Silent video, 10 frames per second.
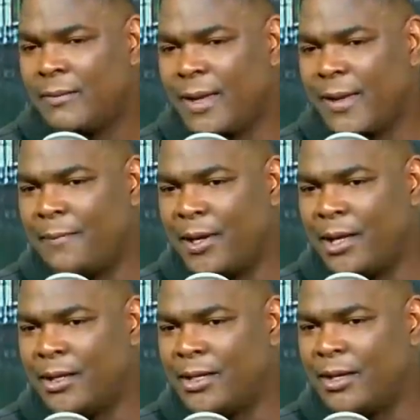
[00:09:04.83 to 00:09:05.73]

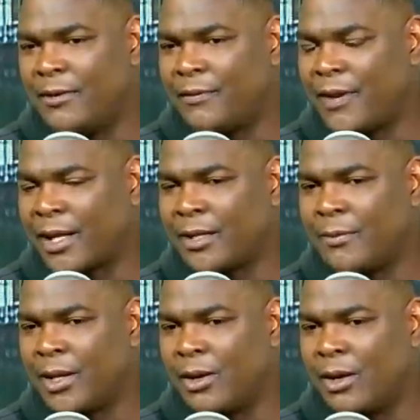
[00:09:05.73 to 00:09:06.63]
Maybe it didn't affect
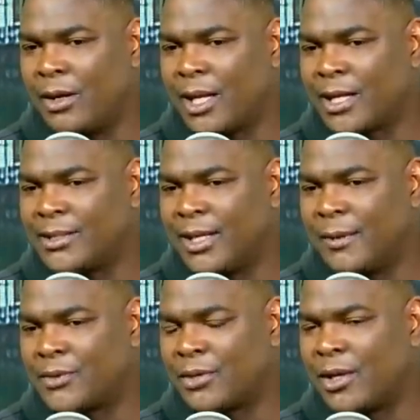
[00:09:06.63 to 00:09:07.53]
him at all. Like I
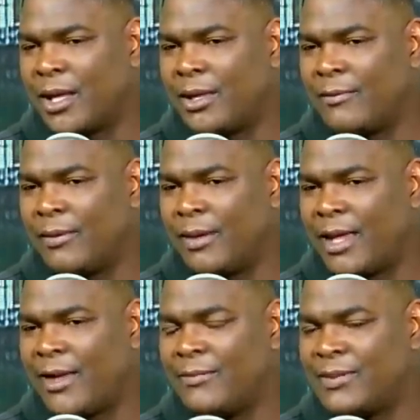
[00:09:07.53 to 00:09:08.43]
said, I'm sure they give they
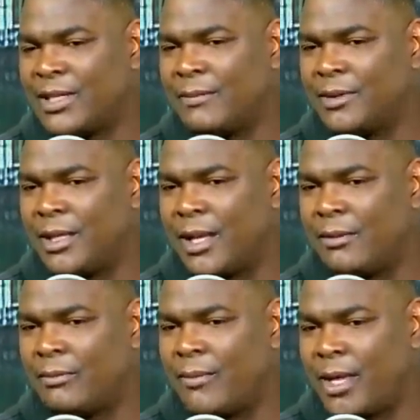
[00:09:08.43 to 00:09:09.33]
gave him something
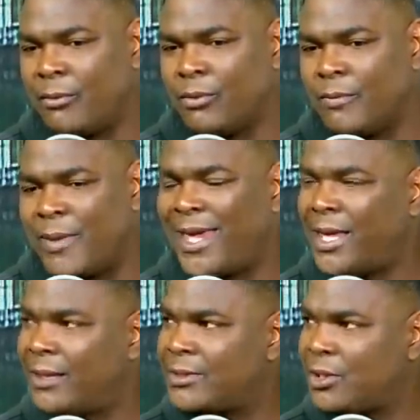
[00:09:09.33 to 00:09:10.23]
that would
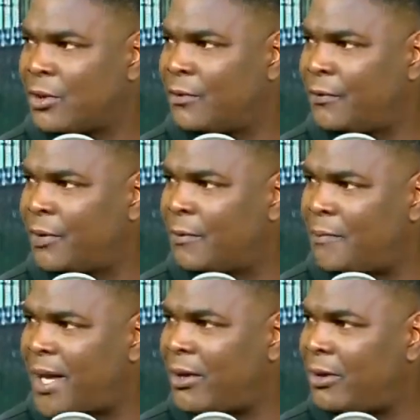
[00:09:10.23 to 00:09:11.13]
make his toe feel
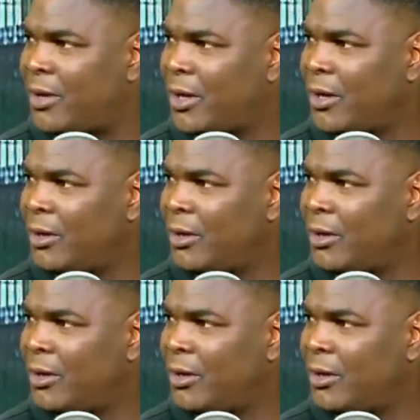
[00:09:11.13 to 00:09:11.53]
better